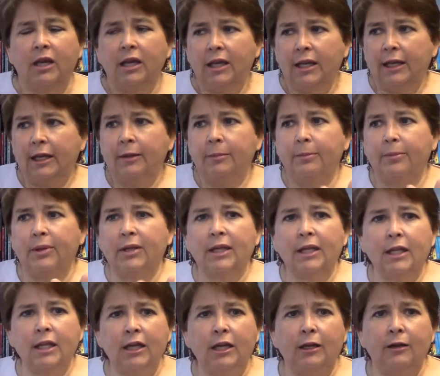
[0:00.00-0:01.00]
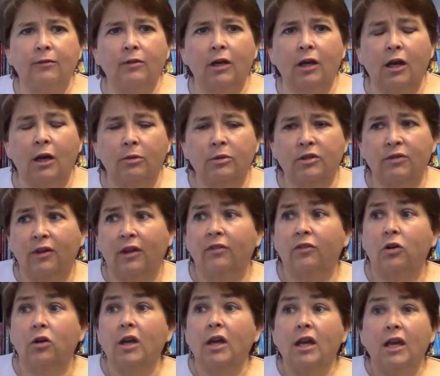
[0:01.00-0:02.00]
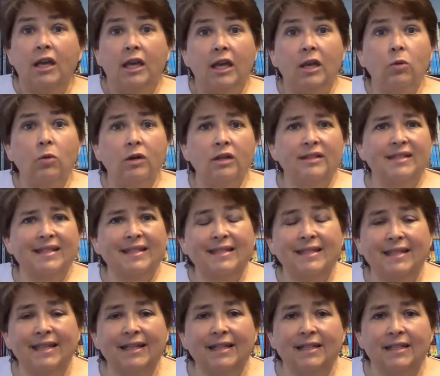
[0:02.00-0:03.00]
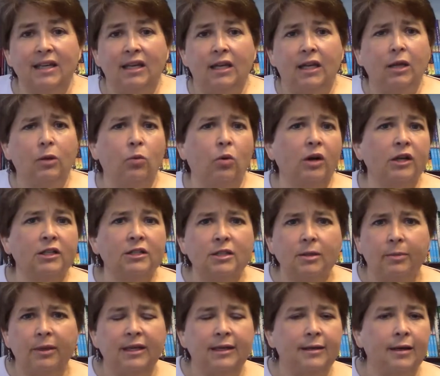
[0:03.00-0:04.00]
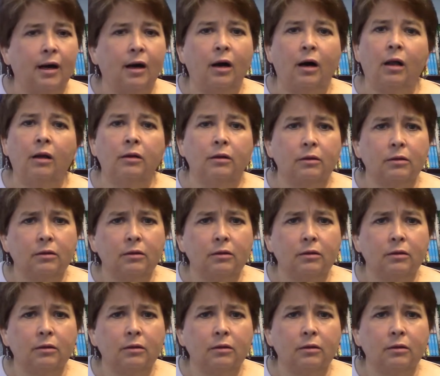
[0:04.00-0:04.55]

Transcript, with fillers: He didn't believe that God was faithful. He wanted to dictate, he wanted to be God.